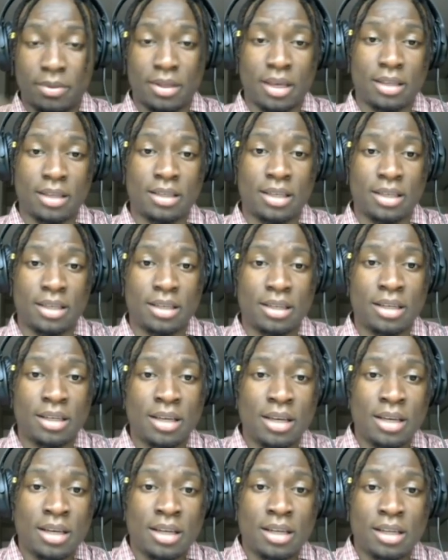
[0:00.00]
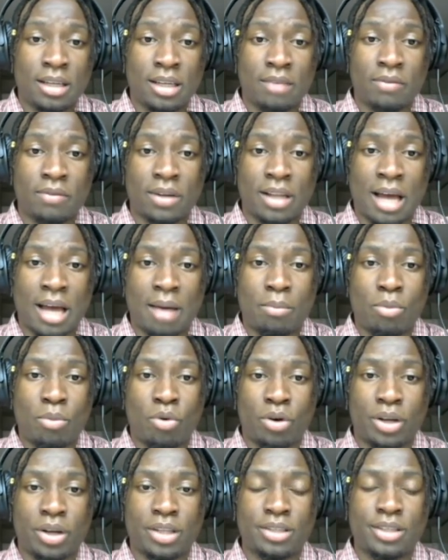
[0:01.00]
They did leave a lot
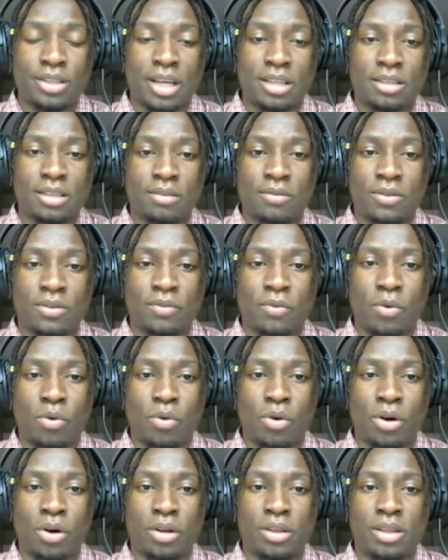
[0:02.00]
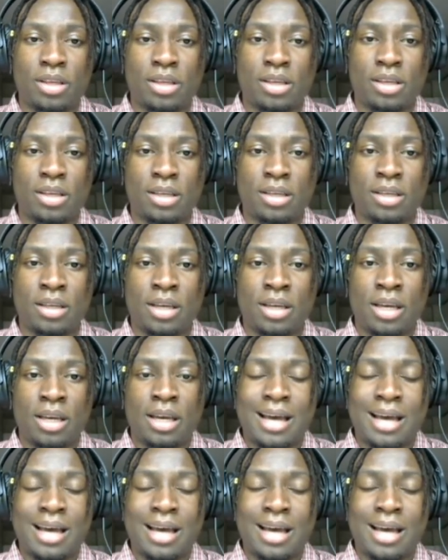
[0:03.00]
more incentives for the